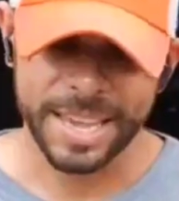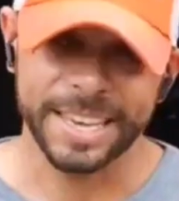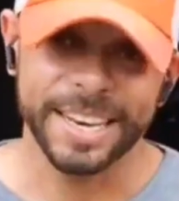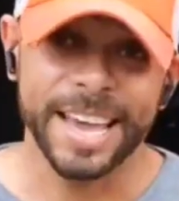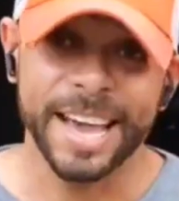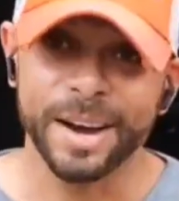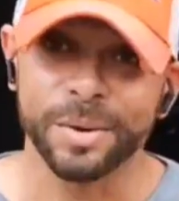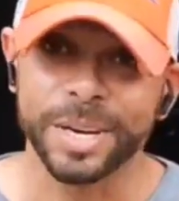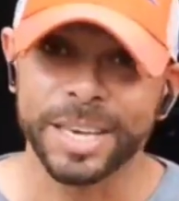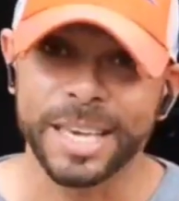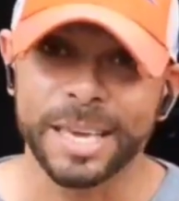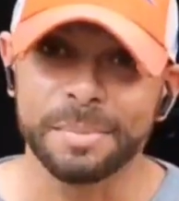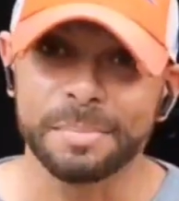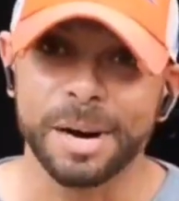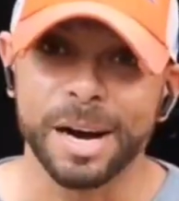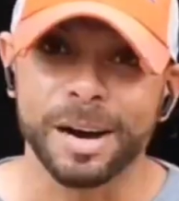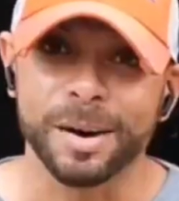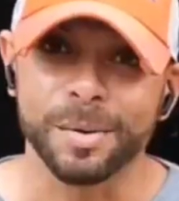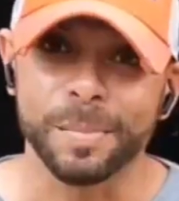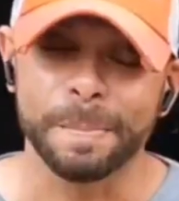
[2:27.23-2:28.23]
and how it
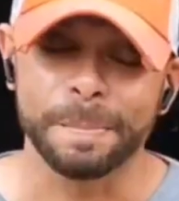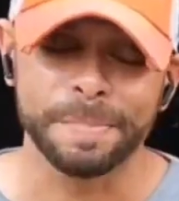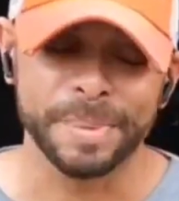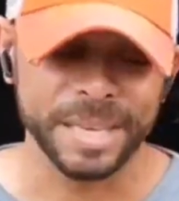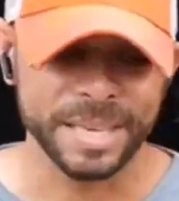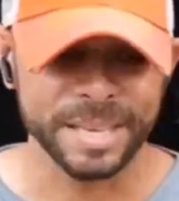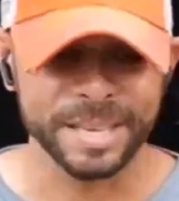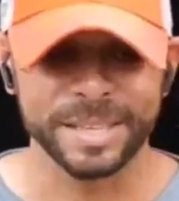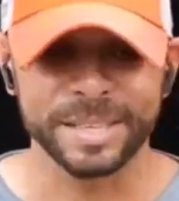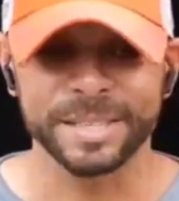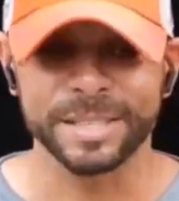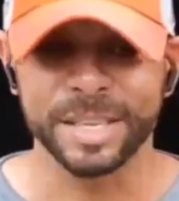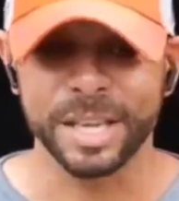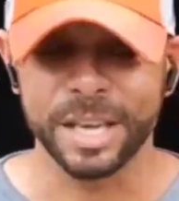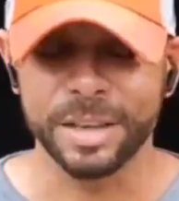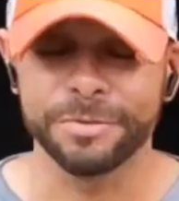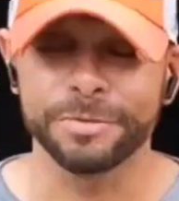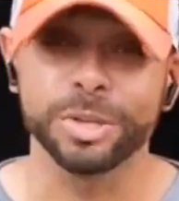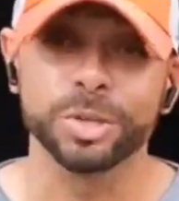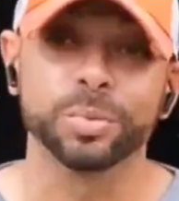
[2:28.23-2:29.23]
came out. Because
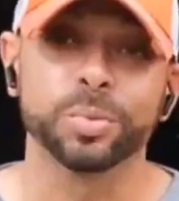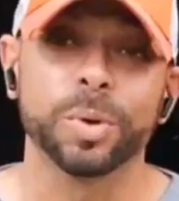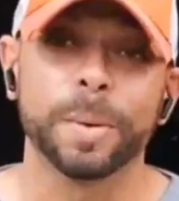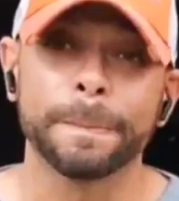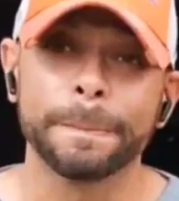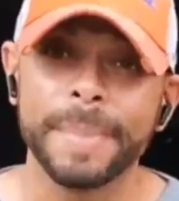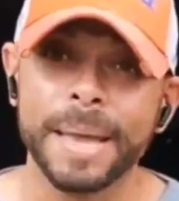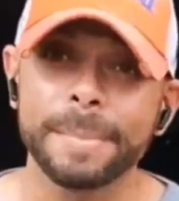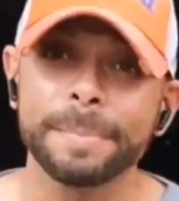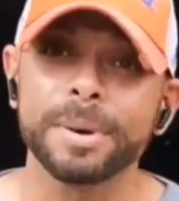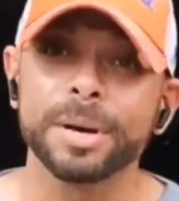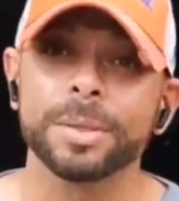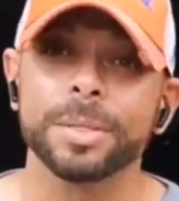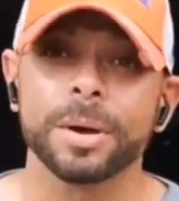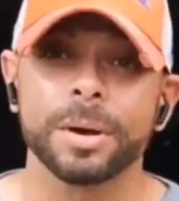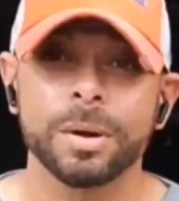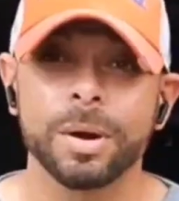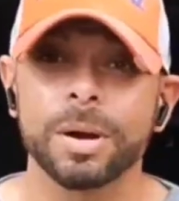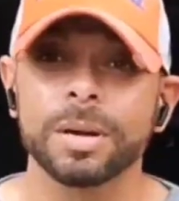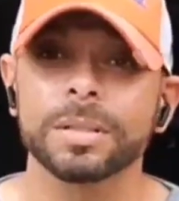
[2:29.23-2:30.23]
if you remember,
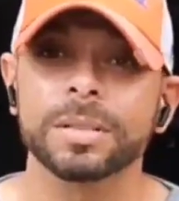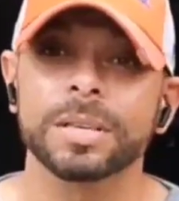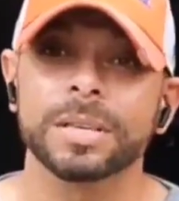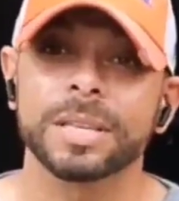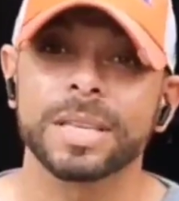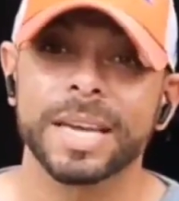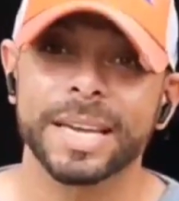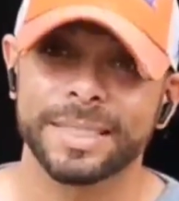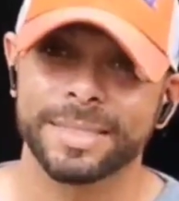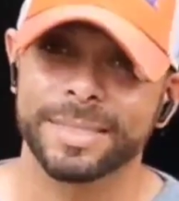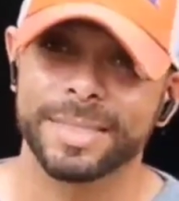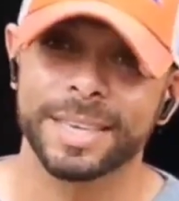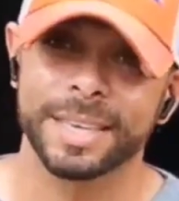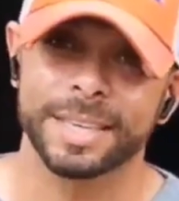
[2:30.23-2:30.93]
the car looked like